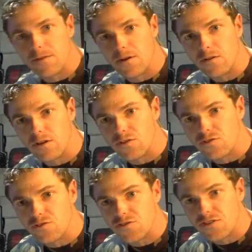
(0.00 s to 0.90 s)
You know, like as
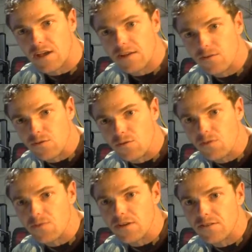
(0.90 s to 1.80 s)
soon as you start doing the
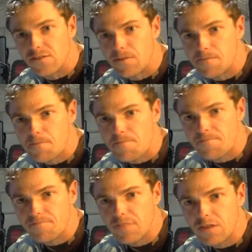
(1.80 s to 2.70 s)
real thing, it's
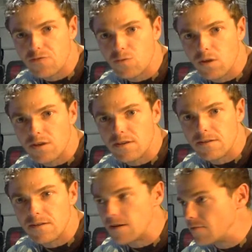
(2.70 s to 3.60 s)
quite a
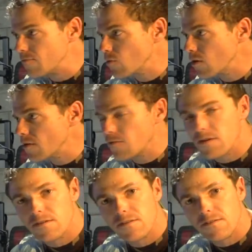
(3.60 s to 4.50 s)

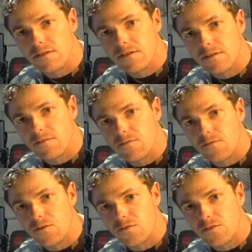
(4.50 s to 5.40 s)
different
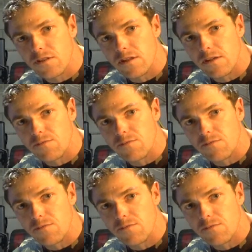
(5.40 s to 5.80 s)
feel to the